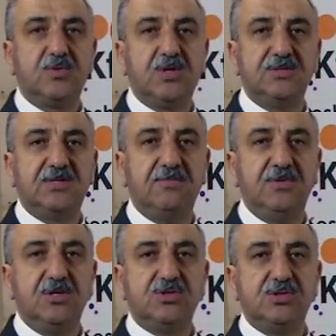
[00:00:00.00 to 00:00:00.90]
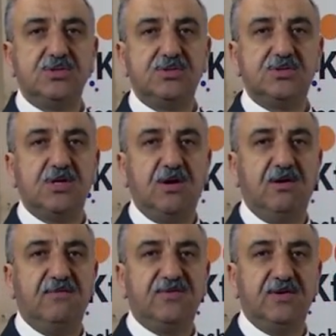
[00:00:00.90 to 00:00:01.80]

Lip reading: contaminations of